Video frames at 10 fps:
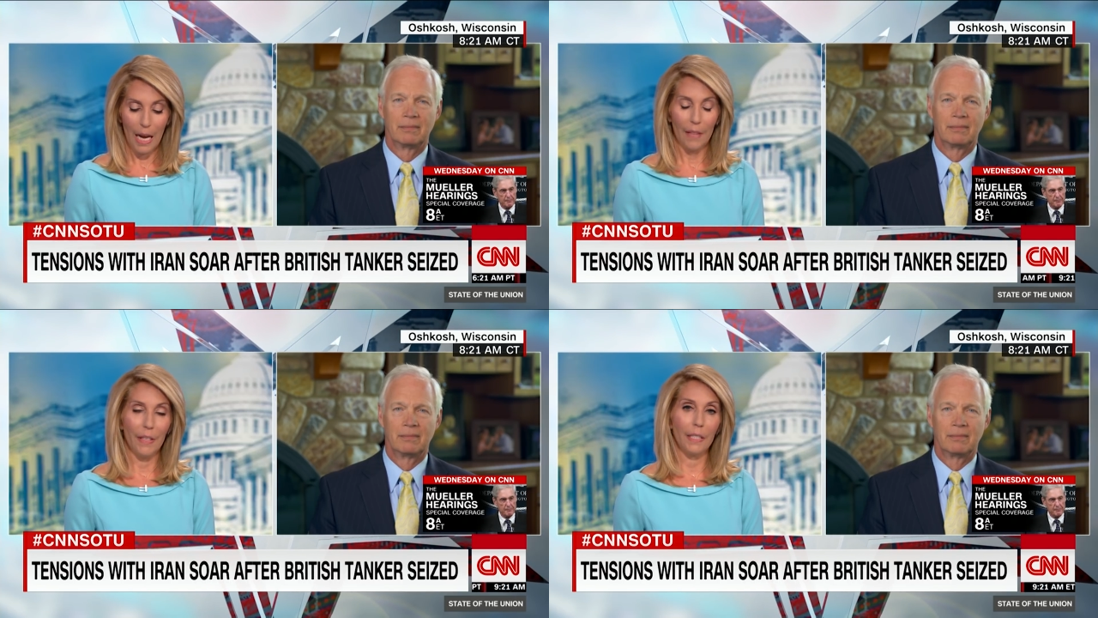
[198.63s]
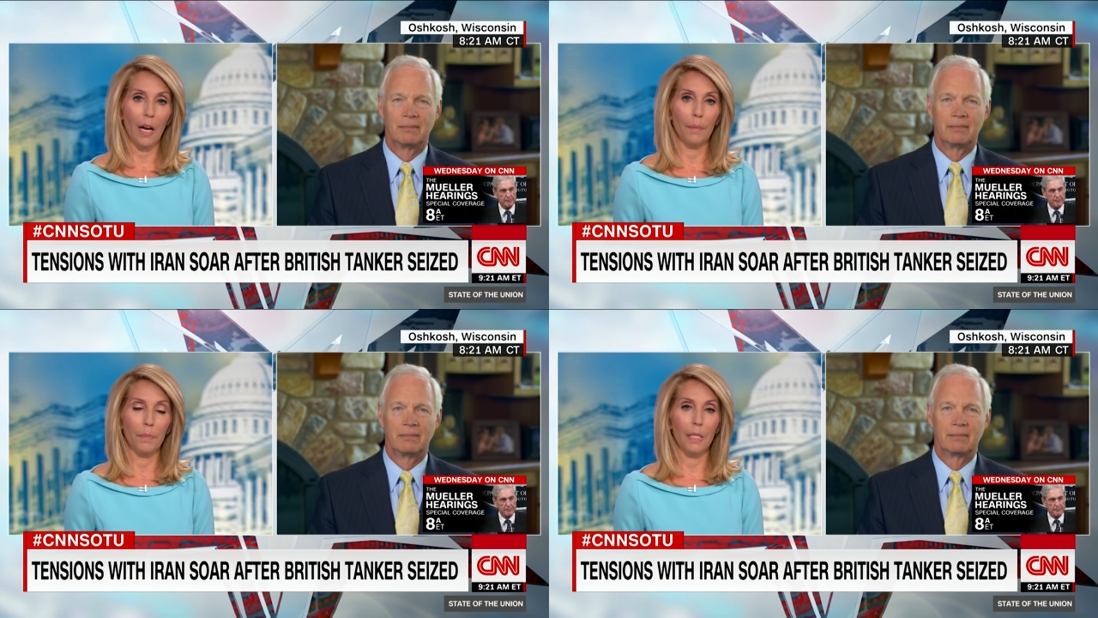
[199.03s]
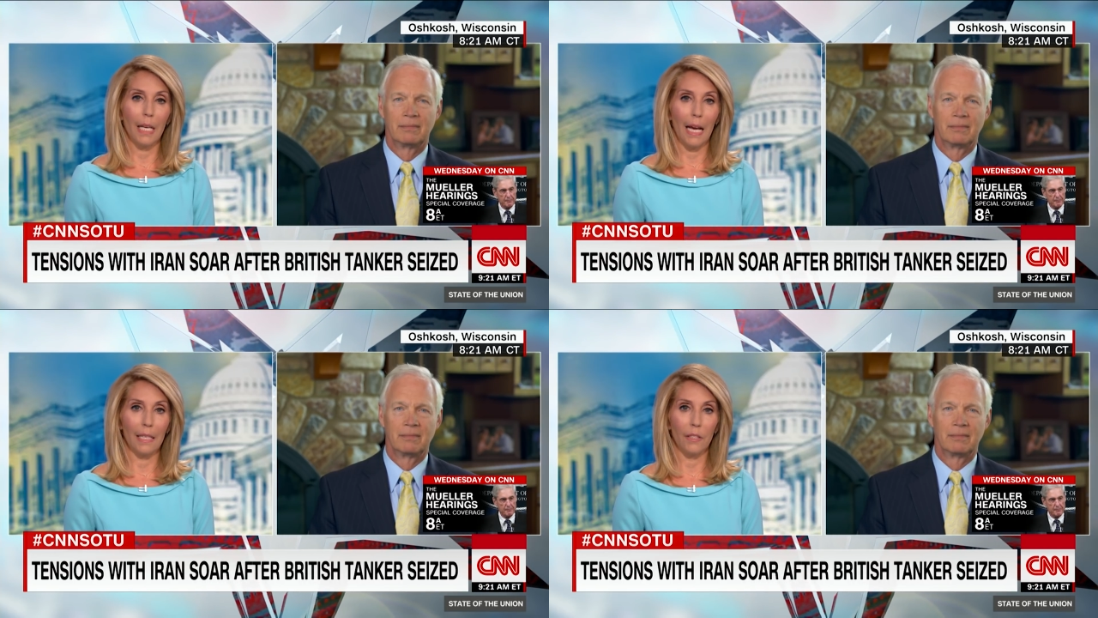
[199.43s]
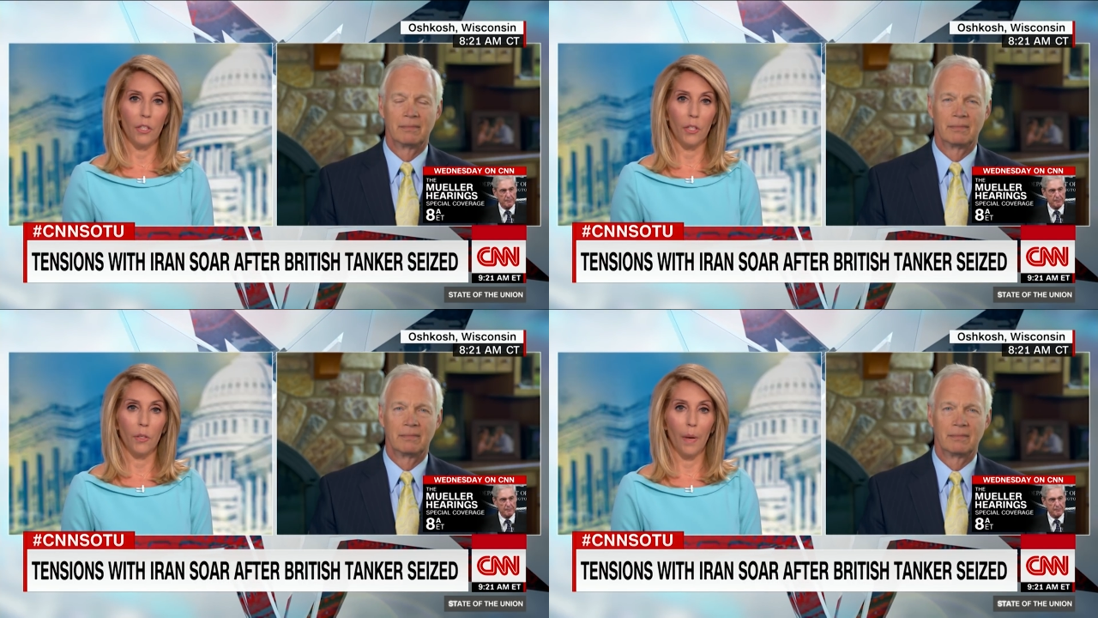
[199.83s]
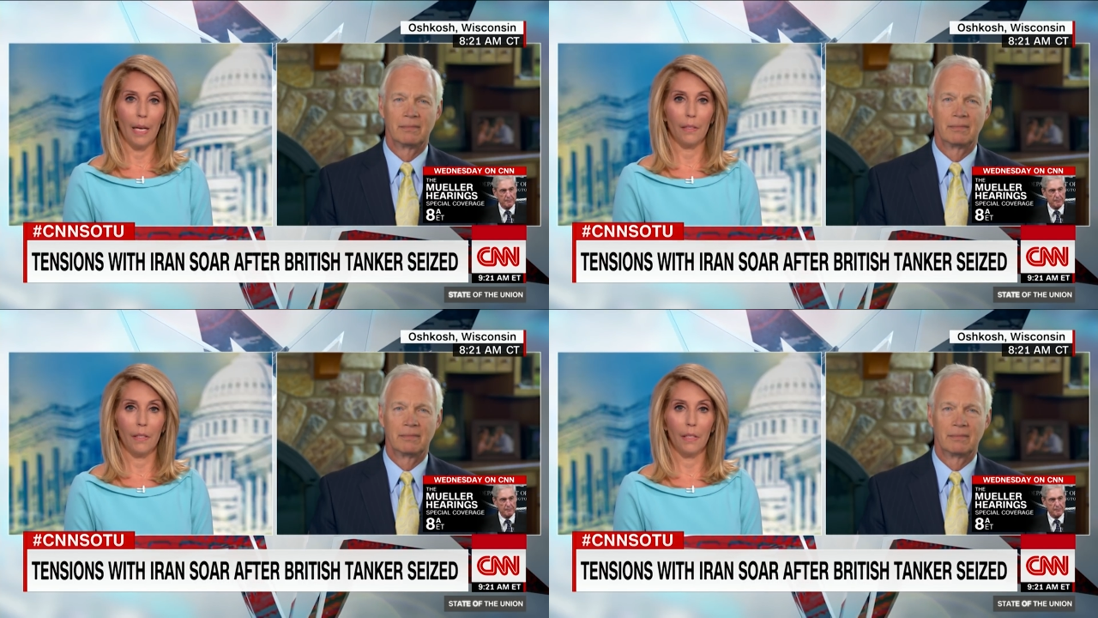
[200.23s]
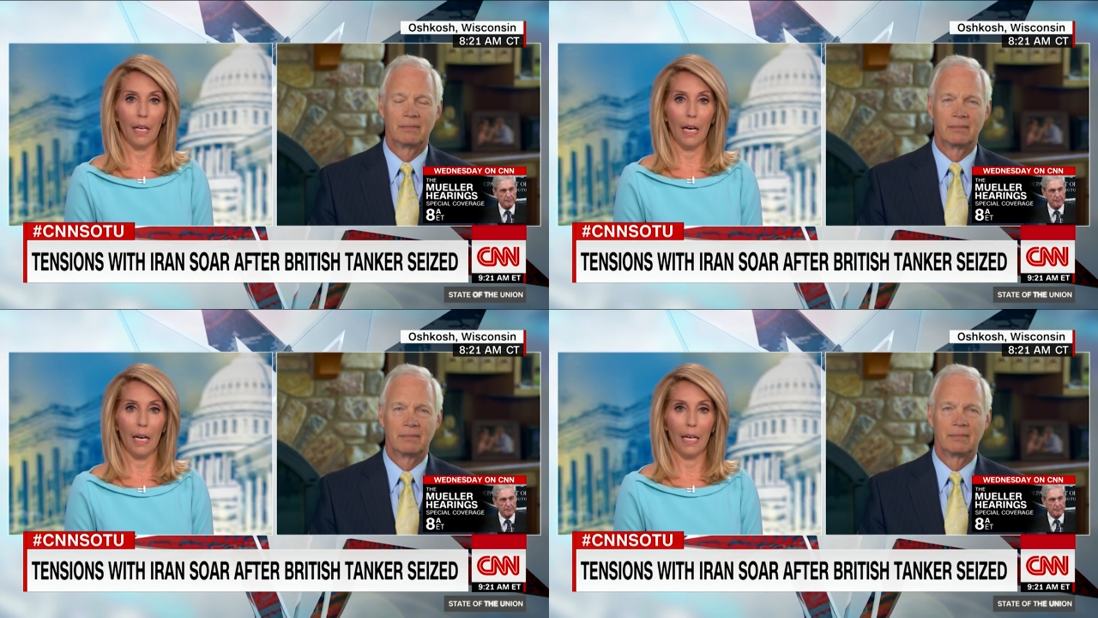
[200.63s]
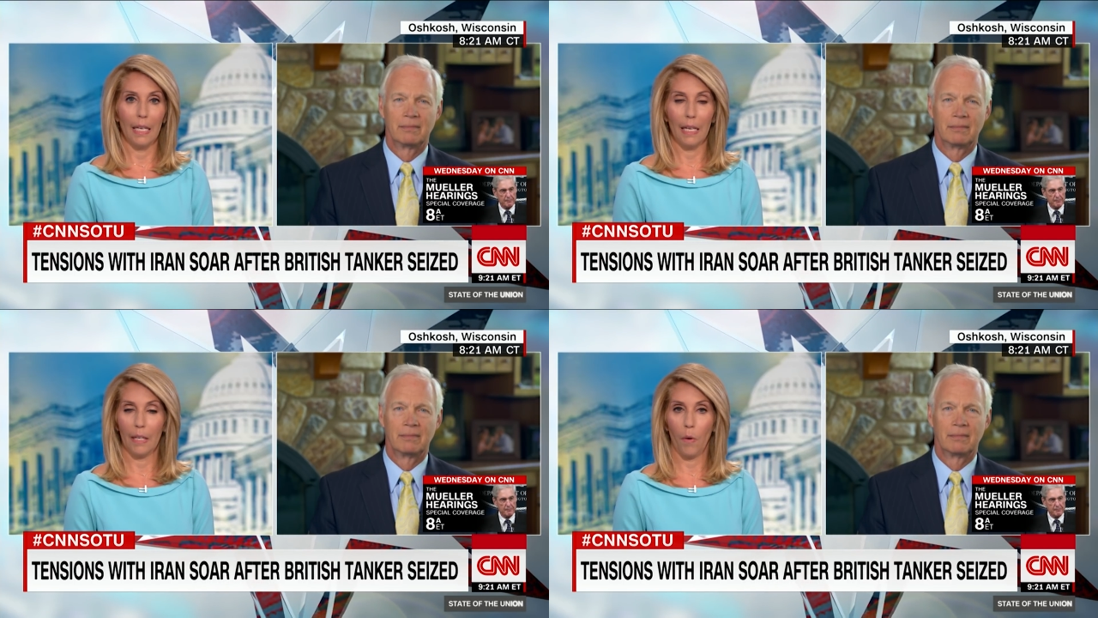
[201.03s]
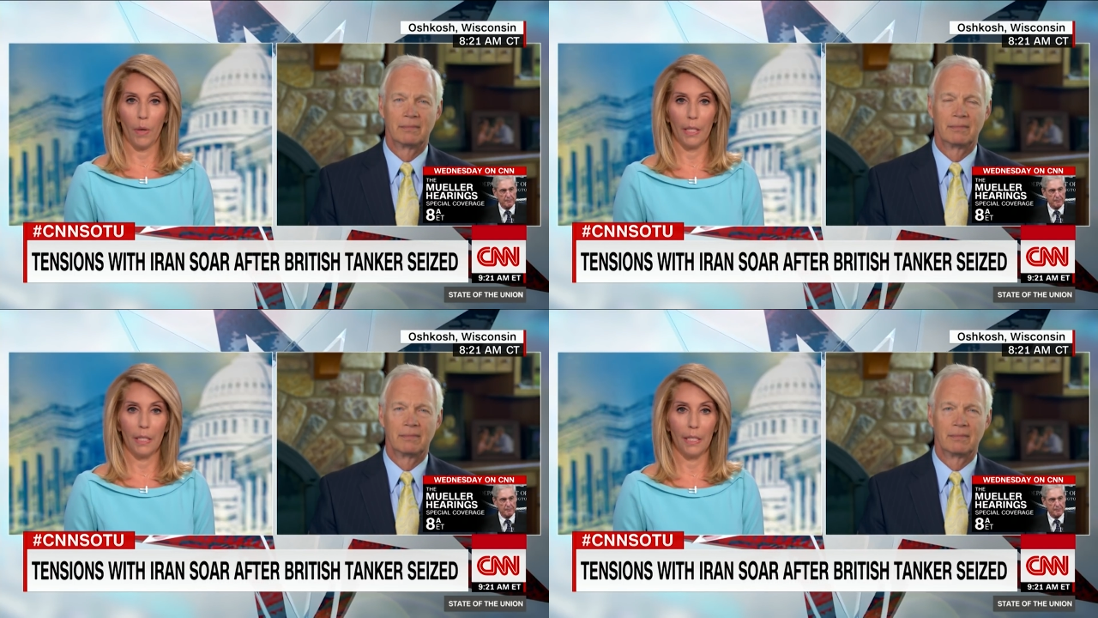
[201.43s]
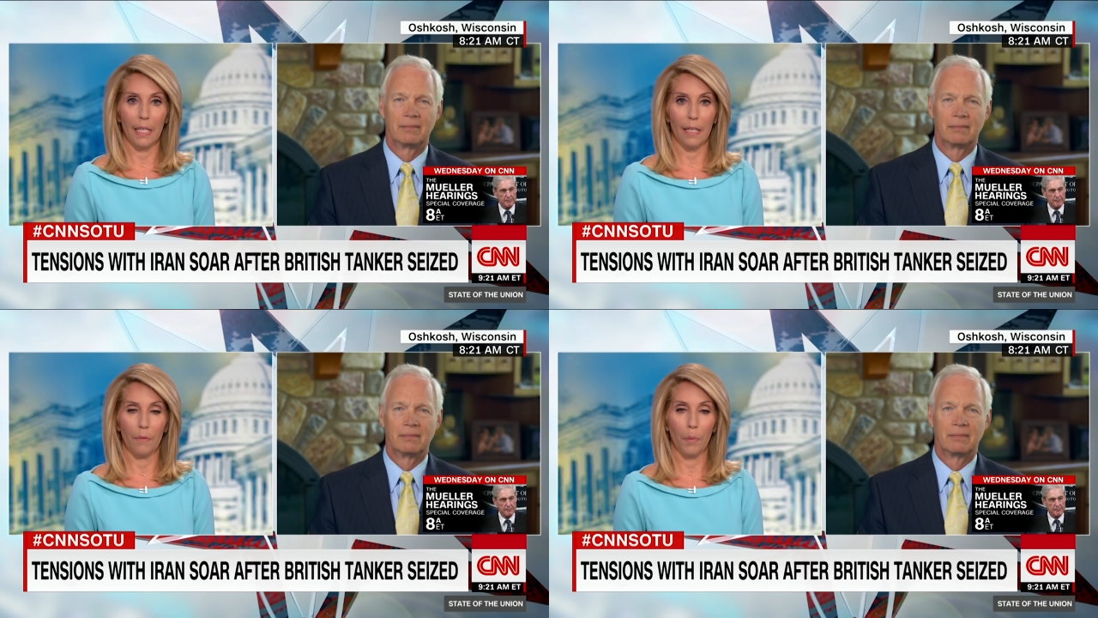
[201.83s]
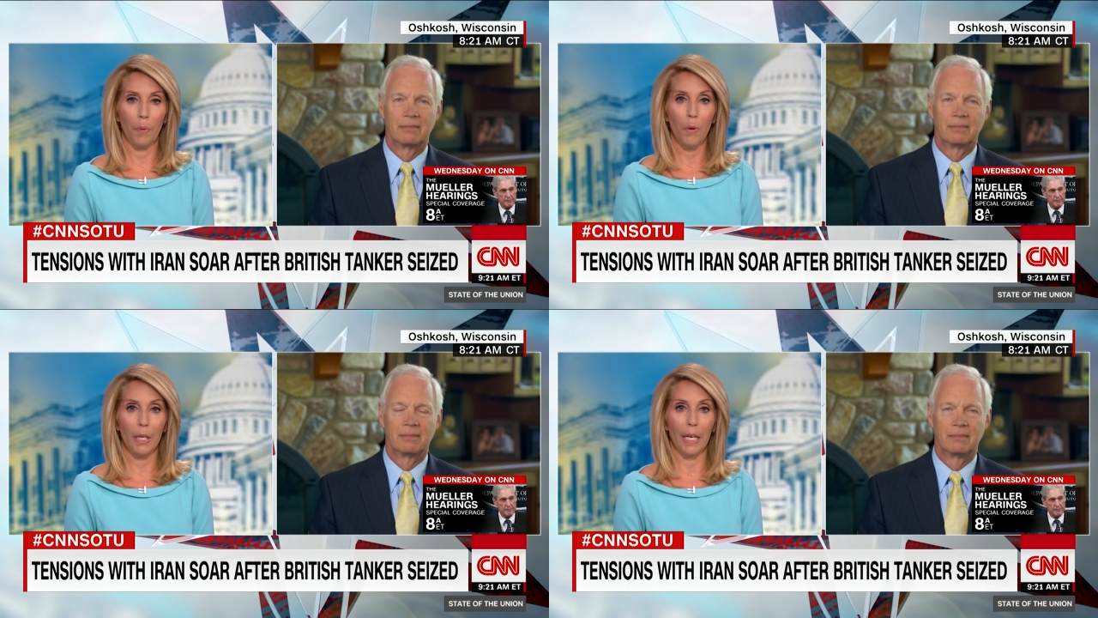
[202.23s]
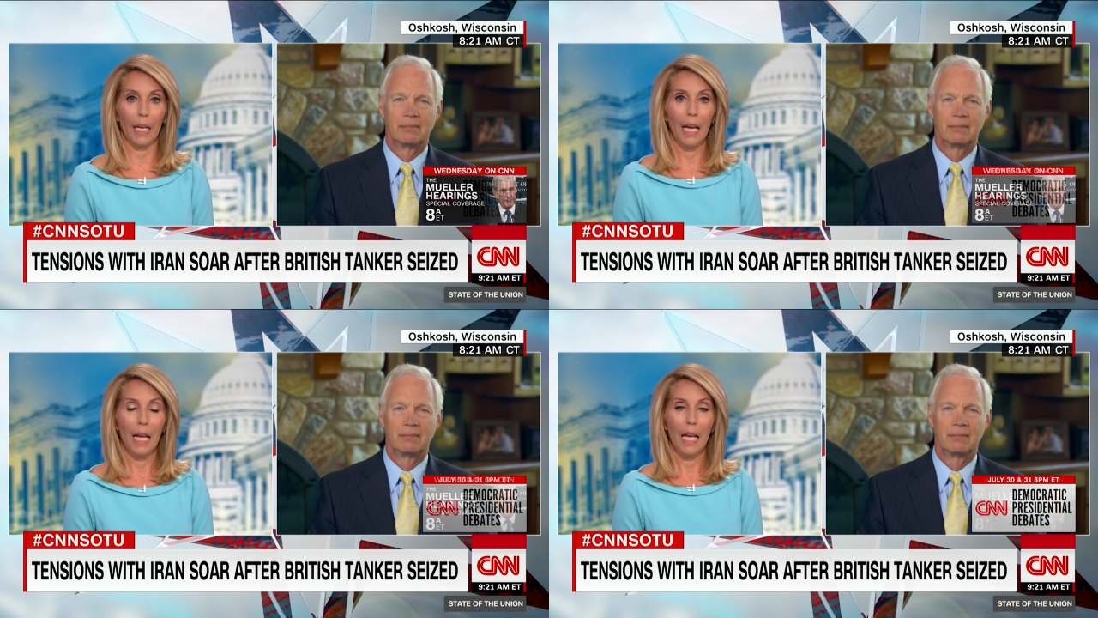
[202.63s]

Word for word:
Speaker 1: And this comes as the U.S., uh, according to CNN reporting,